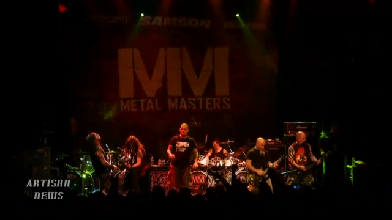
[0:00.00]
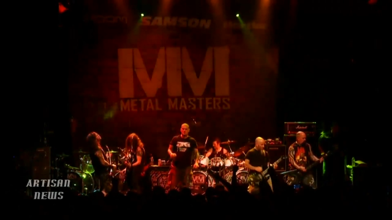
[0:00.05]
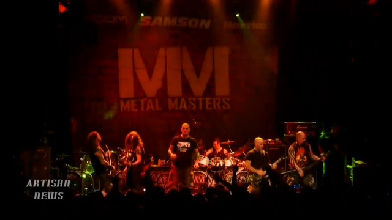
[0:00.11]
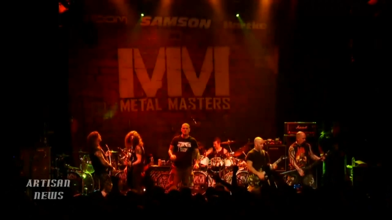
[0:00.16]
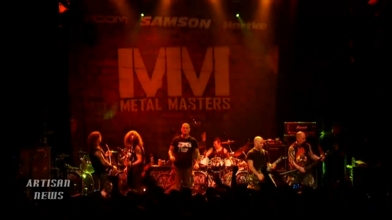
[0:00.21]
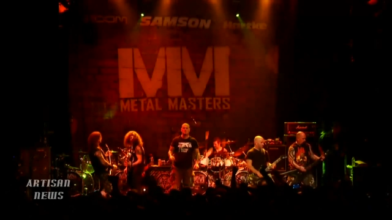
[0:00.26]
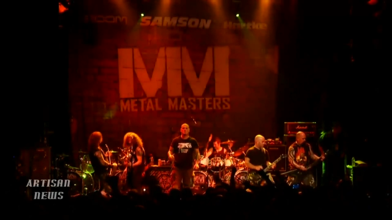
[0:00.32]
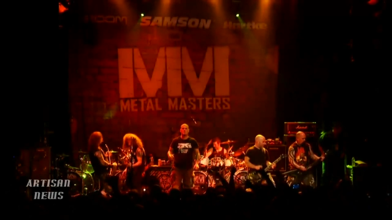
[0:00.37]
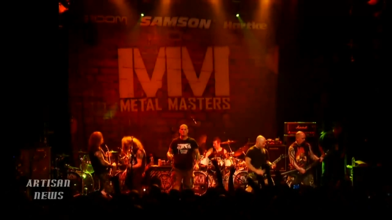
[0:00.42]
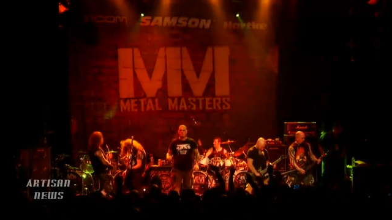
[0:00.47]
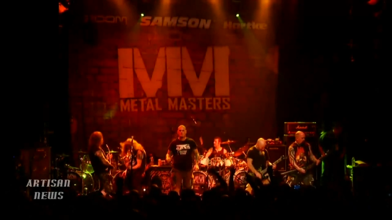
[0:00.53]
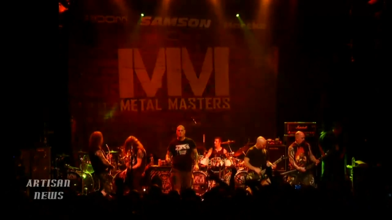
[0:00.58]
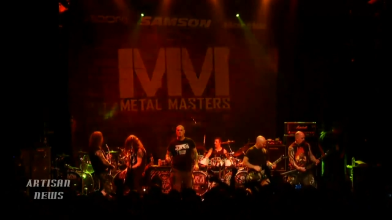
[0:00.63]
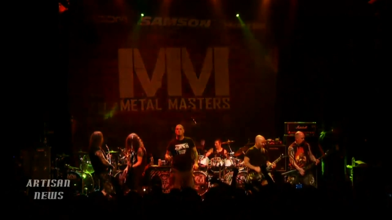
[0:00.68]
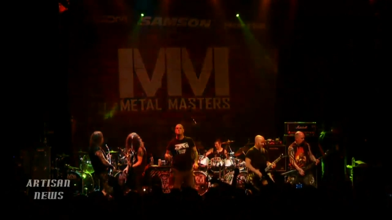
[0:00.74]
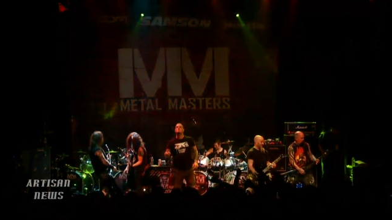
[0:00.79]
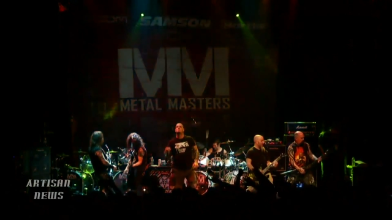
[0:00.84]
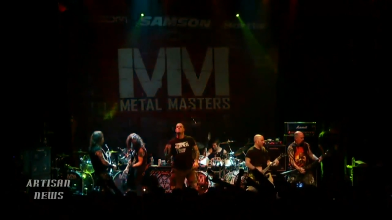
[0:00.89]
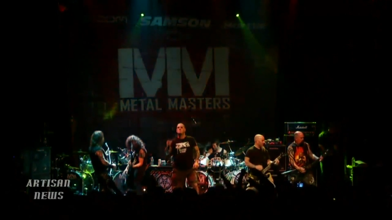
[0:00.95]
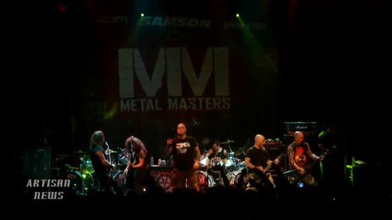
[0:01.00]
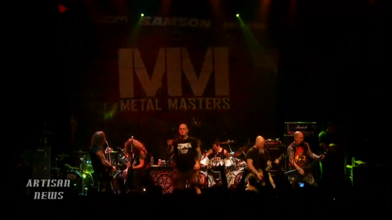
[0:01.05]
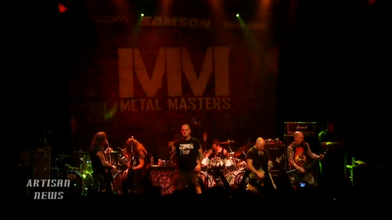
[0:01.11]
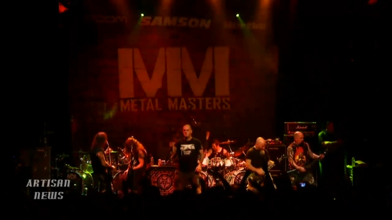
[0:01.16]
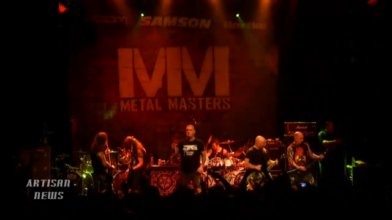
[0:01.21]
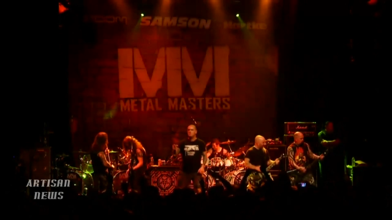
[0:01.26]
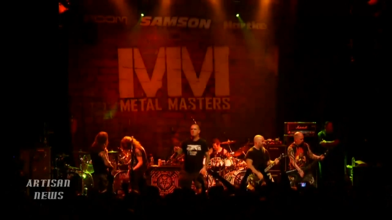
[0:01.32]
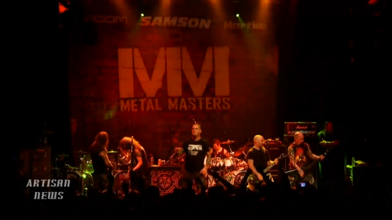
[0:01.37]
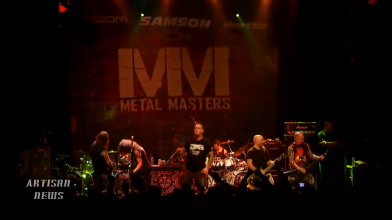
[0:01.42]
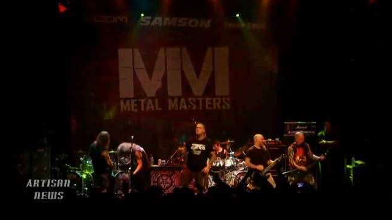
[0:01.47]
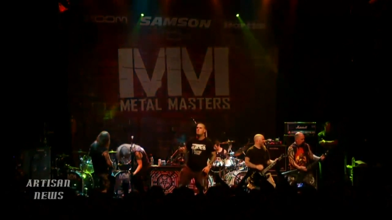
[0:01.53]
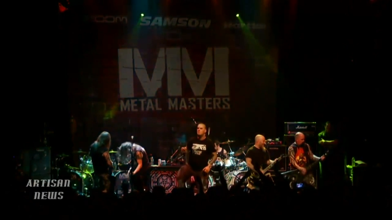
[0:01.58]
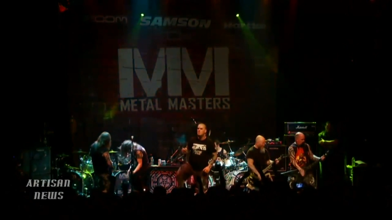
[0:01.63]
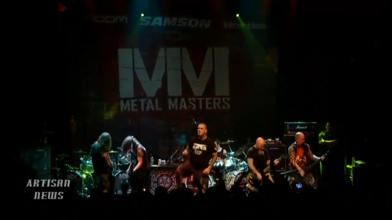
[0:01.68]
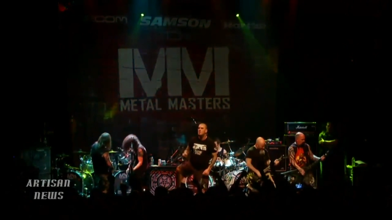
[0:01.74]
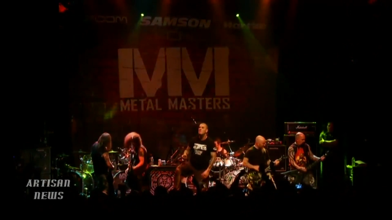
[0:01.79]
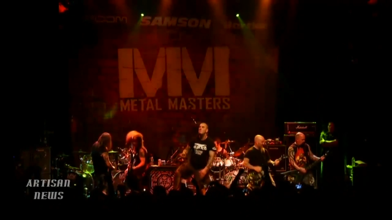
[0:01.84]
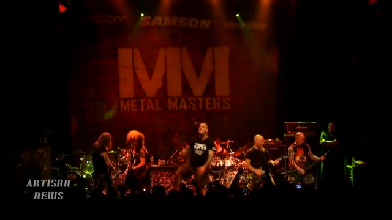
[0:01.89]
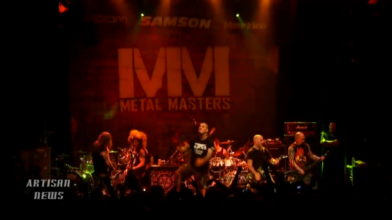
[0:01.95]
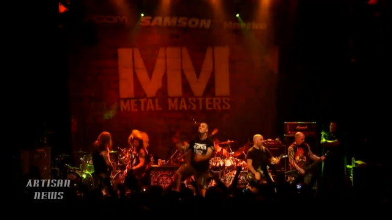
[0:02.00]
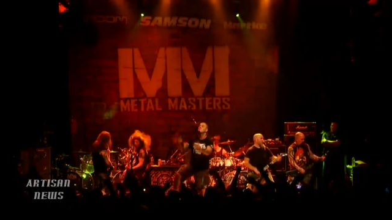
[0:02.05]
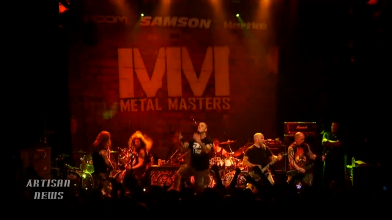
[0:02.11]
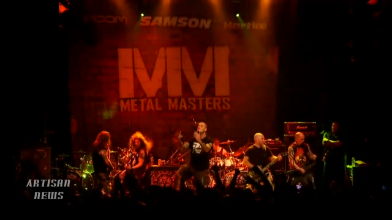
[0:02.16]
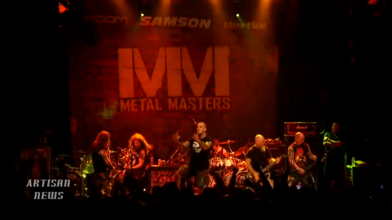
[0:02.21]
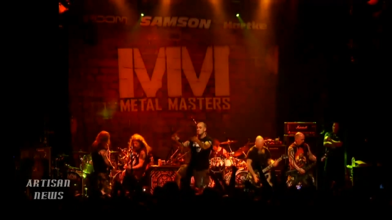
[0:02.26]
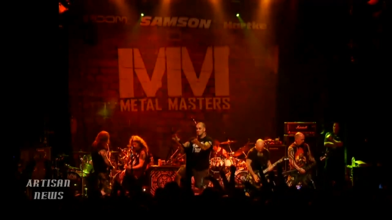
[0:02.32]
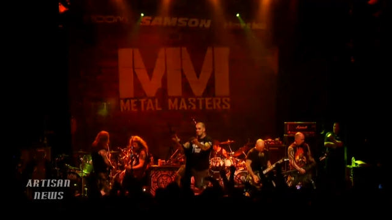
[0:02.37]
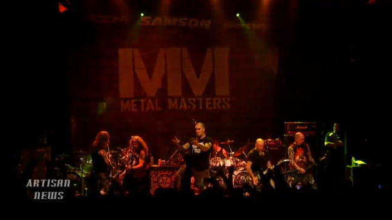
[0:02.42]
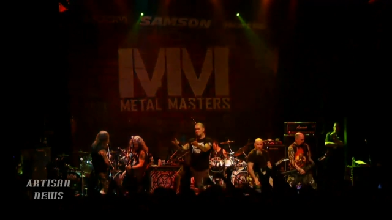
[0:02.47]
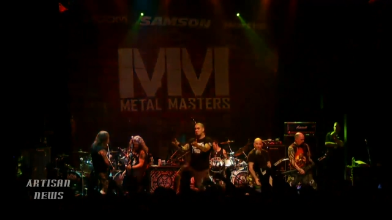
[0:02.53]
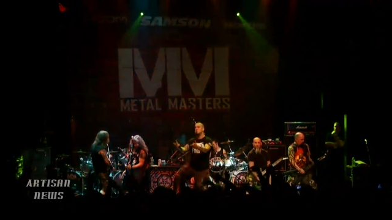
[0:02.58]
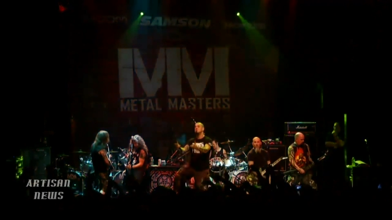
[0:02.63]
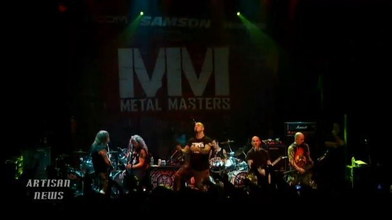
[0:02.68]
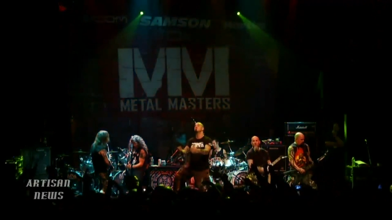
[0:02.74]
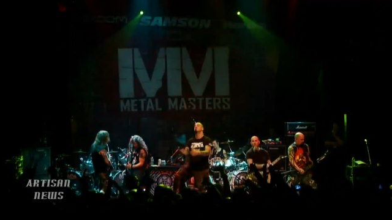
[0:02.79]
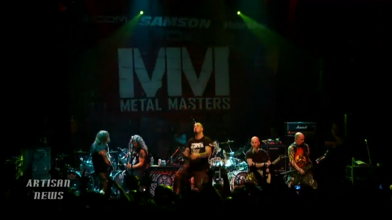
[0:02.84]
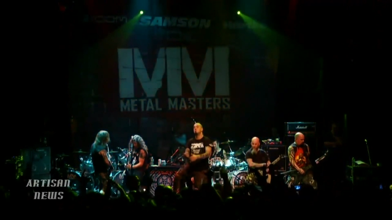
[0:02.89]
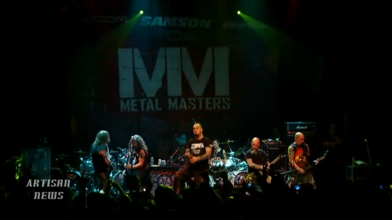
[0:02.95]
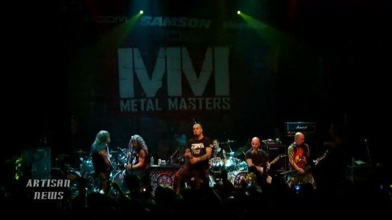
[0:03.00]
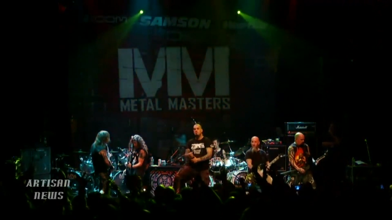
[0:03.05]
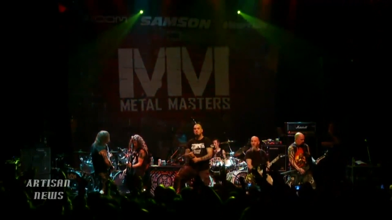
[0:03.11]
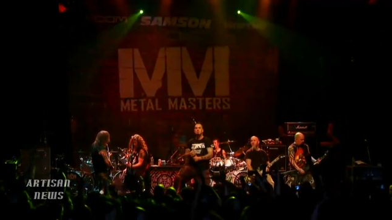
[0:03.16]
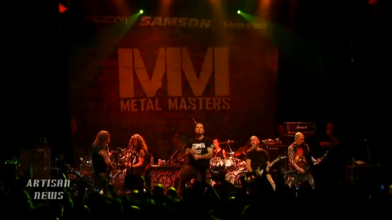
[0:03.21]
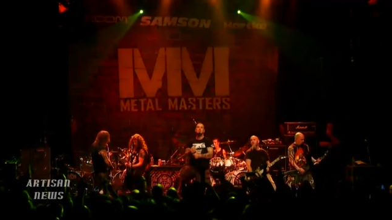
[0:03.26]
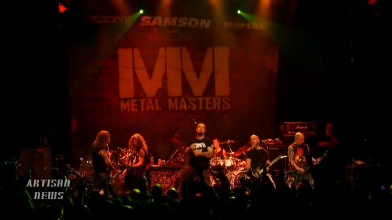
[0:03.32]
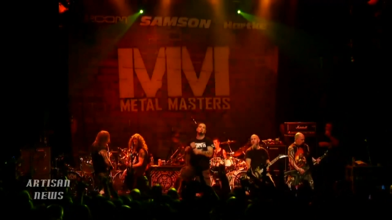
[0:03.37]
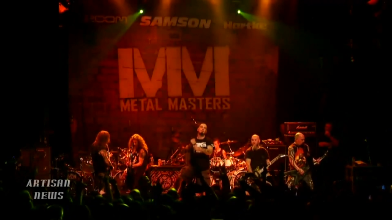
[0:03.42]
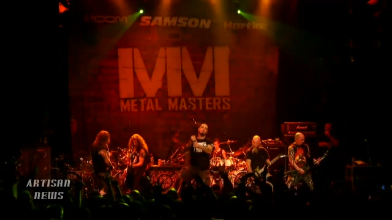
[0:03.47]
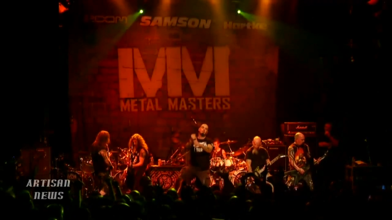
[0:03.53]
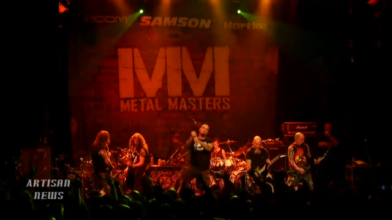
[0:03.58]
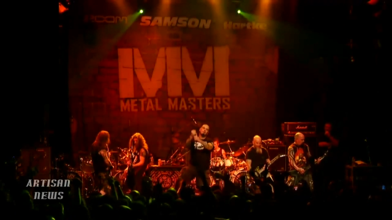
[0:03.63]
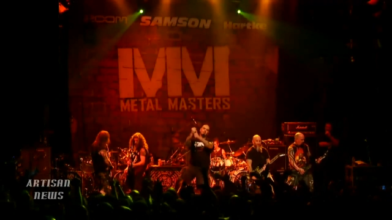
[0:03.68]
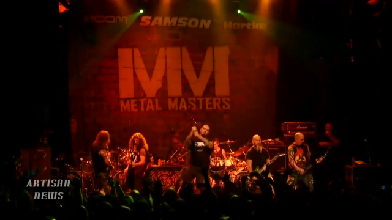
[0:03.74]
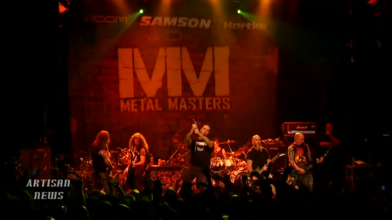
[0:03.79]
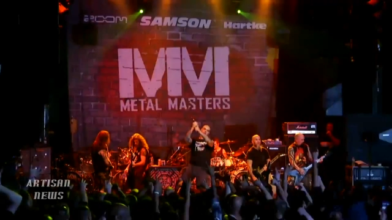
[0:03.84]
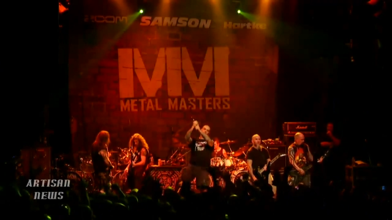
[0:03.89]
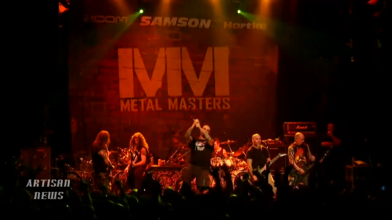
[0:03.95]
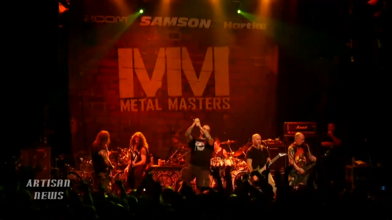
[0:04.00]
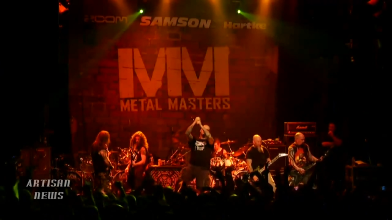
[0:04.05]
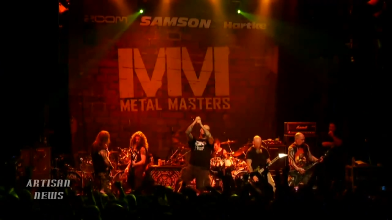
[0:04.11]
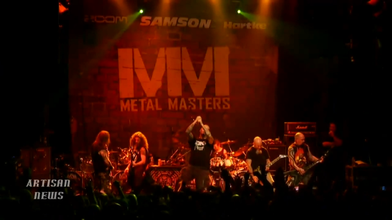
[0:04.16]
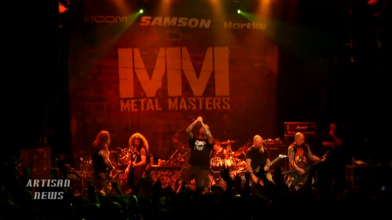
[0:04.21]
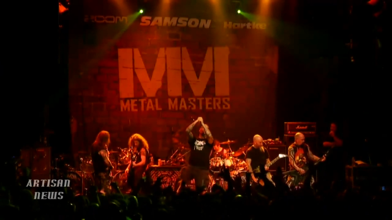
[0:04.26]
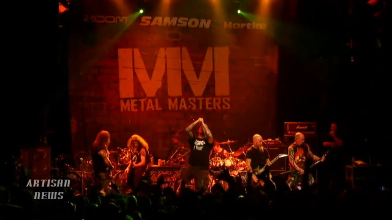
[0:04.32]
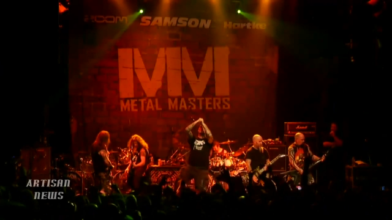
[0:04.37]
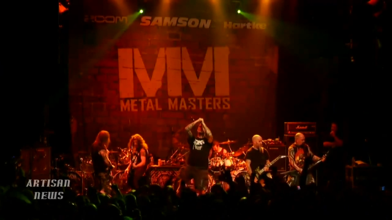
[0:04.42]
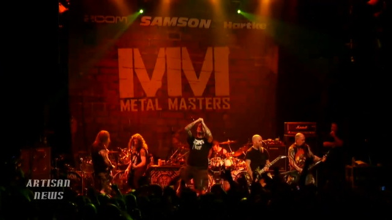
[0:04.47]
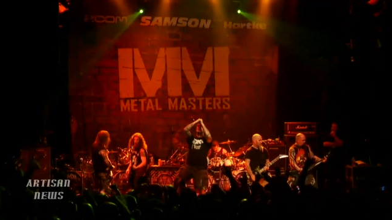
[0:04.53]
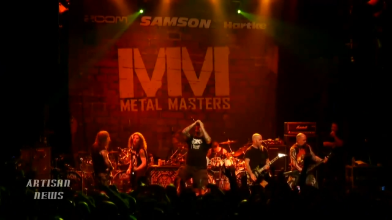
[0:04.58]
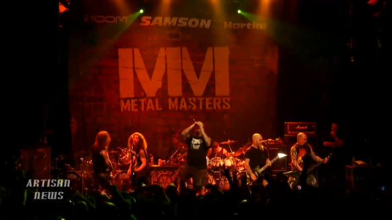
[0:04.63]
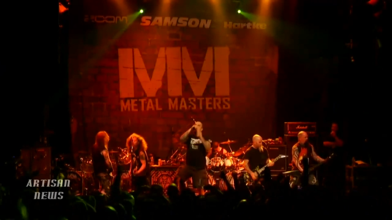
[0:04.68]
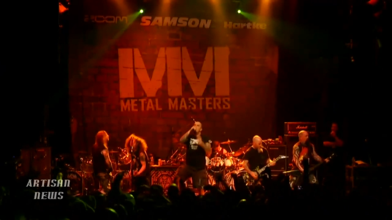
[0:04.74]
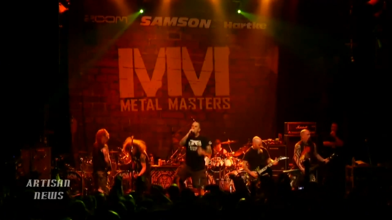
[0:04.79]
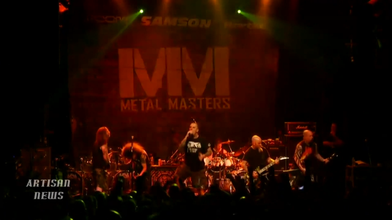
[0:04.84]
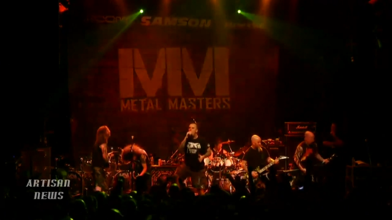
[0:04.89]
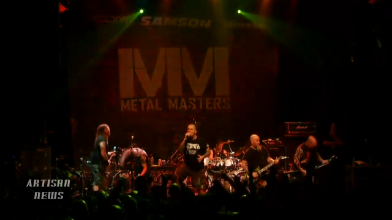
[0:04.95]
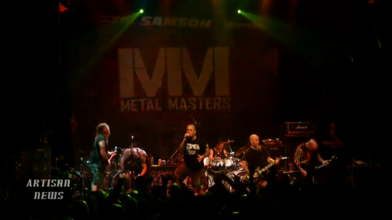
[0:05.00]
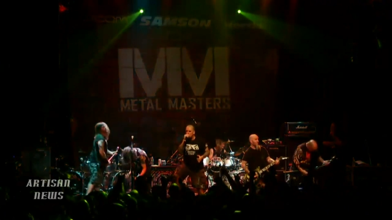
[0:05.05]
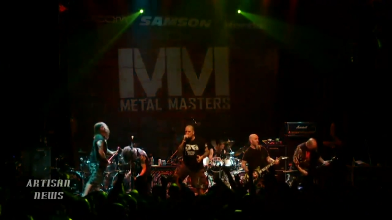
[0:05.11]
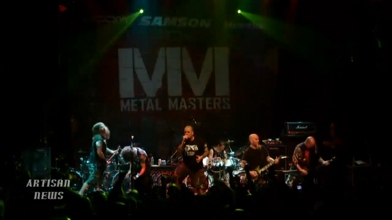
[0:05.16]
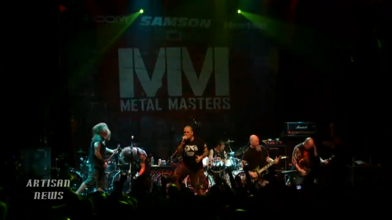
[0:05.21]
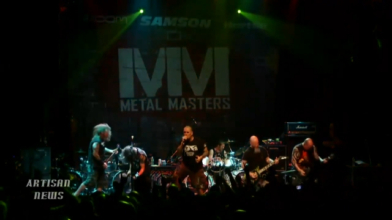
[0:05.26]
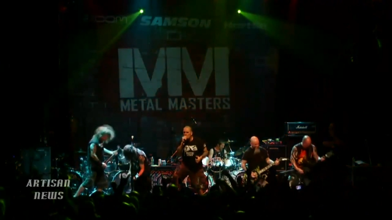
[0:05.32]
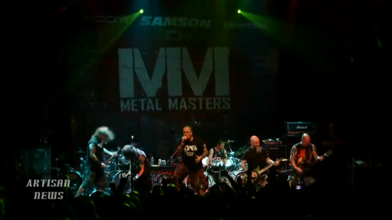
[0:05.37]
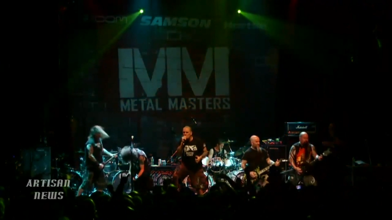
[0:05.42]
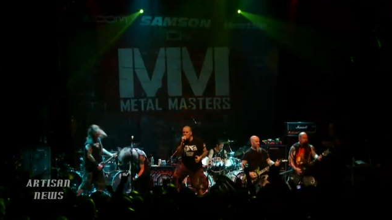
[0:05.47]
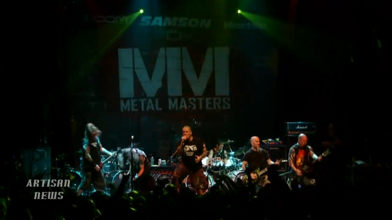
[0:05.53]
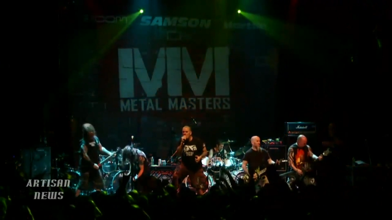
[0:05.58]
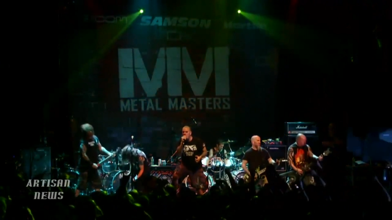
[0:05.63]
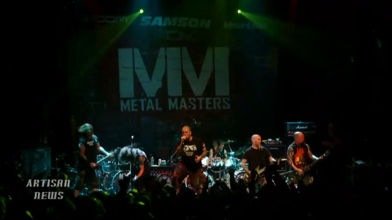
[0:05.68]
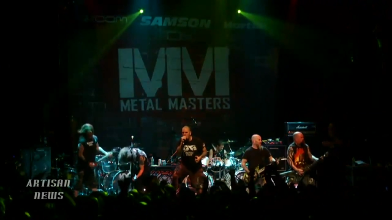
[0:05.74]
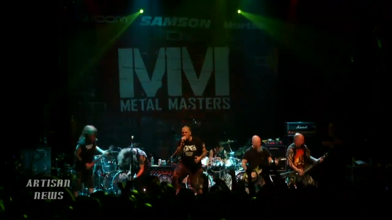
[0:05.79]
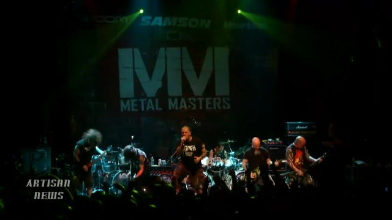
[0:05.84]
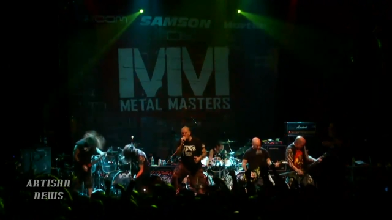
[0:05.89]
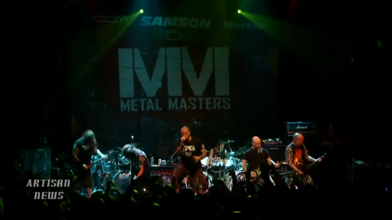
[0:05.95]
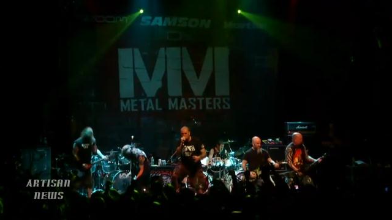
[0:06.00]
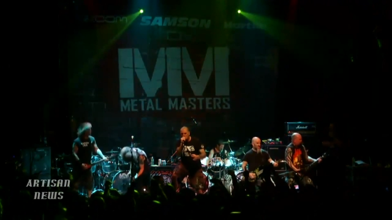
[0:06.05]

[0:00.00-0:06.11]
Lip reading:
(no speaker visible)